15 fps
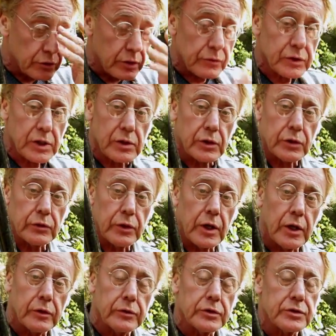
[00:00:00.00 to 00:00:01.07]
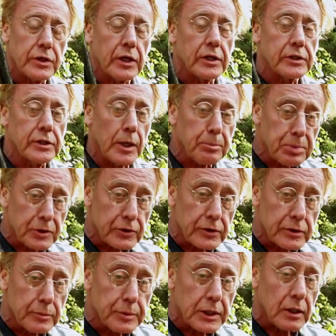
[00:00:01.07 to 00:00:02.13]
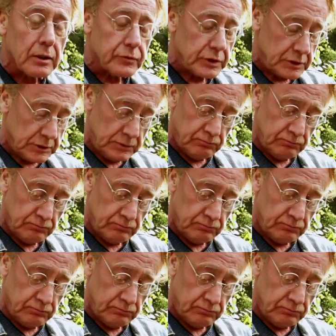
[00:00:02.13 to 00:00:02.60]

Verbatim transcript: driven into the ground. It's got a coupler in the middle of it.